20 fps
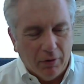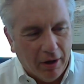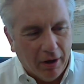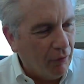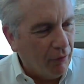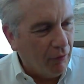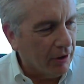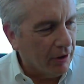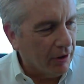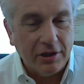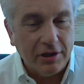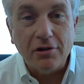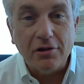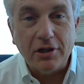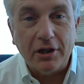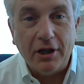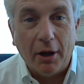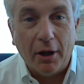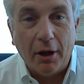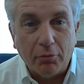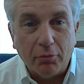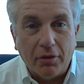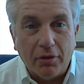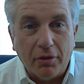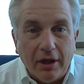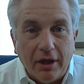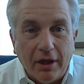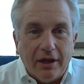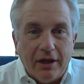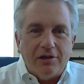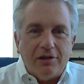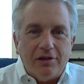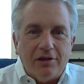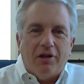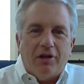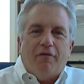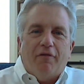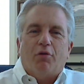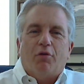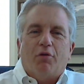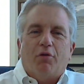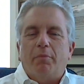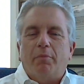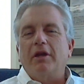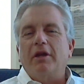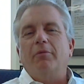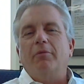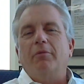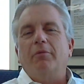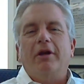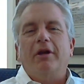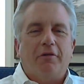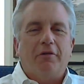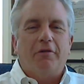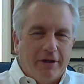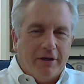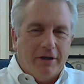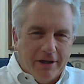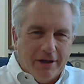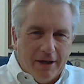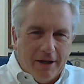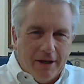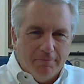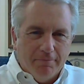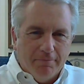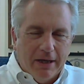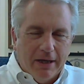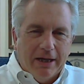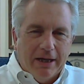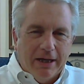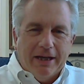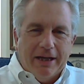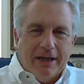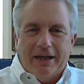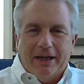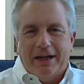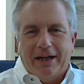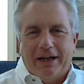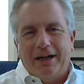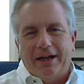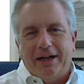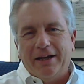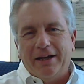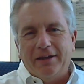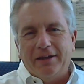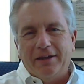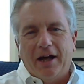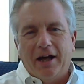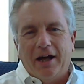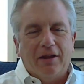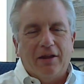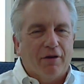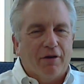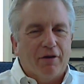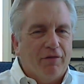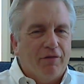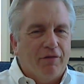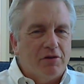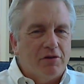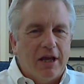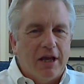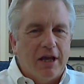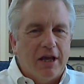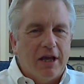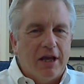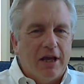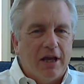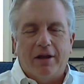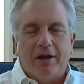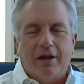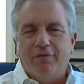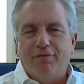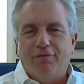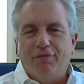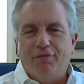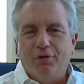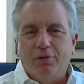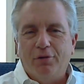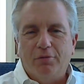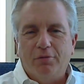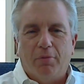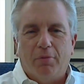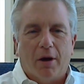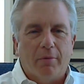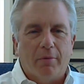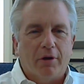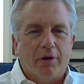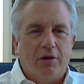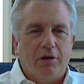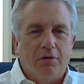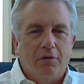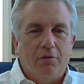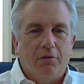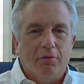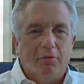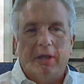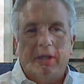volunteers that helped with the July 4th picnic. We had a great time, and a lot of folks came out, had food, barbecue. We